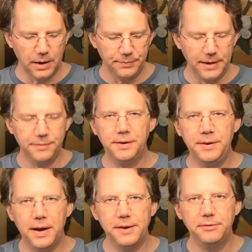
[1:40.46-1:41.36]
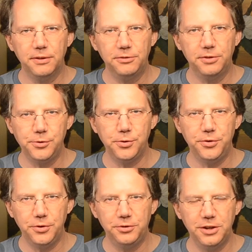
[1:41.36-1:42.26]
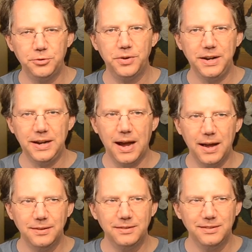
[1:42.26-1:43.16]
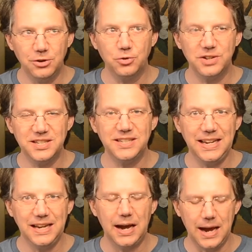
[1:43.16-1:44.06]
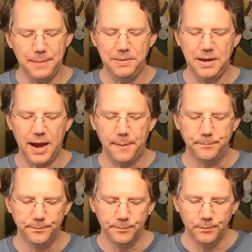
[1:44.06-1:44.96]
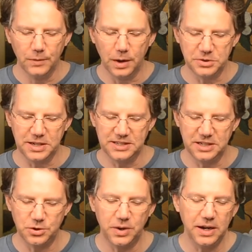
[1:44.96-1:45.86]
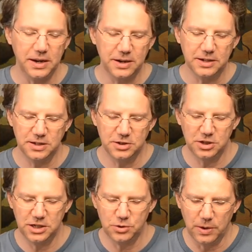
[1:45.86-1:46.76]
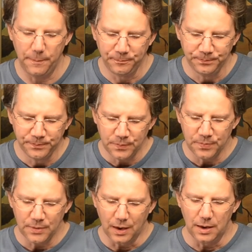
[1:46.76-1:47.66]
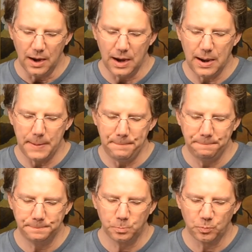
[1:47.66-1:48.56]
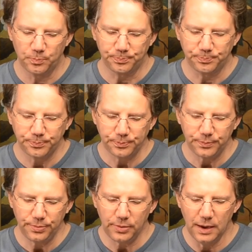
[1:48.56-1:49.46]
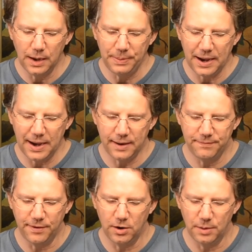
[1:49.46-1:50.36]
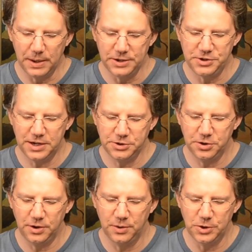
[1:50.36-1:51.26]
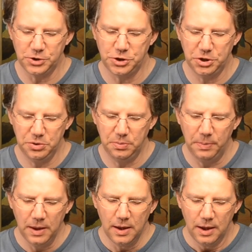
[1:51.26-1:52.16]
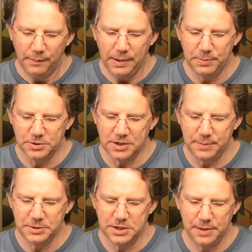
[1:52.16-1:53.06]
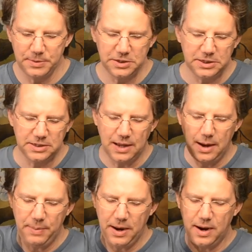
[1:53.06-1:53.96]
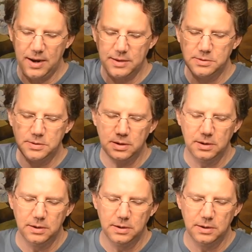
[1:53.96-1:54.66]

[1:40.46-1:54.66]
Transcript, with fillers: That is a nice citrus, citri, citrusy IPA. don't say citry because it's citra. Um, up high, verb, a gesture in which two people simultaneously slap hands